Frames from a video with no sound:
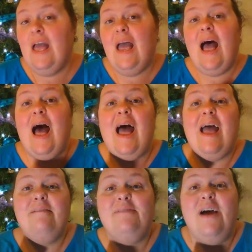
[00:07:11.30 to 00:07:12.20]
I
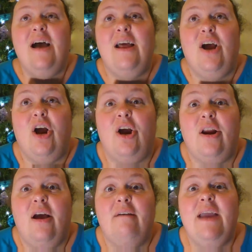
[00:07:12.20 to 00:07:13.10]
have not heard
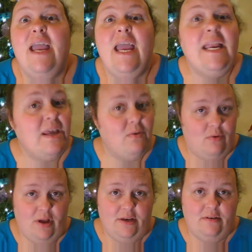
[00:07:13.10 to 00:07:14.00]
of
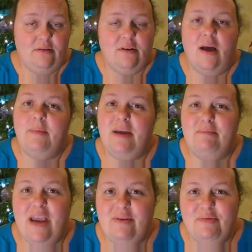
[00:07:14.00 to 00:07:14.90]
anyone not being
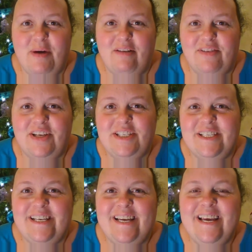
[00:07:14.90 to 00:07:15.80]
paid with
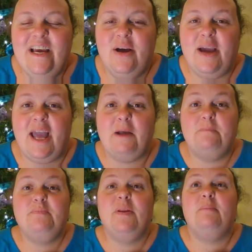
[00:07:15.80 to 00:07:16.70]
Palfish. Okay.
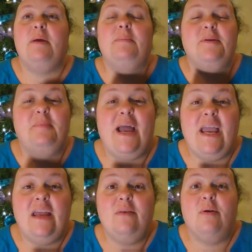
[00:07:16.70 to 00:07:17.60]
People are
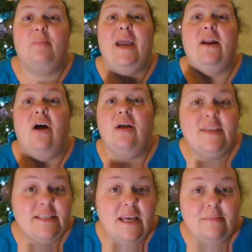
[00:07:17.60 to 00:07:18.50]
paid, we're paid all at the
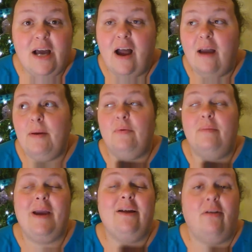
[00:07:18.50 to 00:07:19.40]
same time, and we're
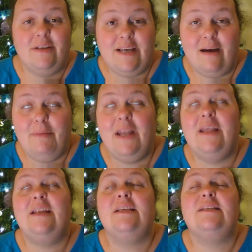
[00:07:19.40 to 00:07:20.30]
paid on time, and
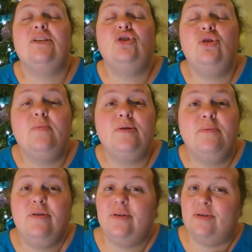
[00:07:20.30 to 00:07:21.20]
it is super
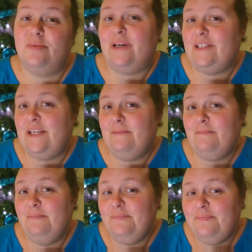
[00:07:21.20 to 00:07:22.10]
smooth and super easy.
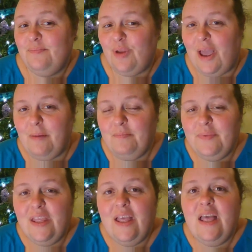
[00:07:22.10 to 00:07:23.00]
Okay.
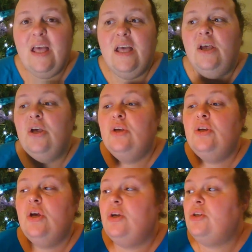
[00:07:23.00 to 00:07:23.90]

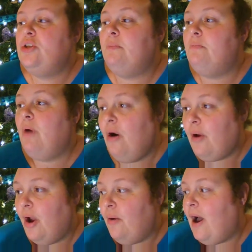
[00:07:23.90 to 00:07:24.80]

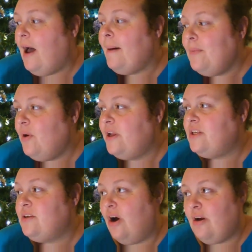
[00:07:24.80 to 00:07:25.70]
Tomorrow, I'm going to
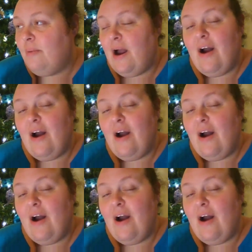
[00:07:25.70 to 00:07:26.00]
talk about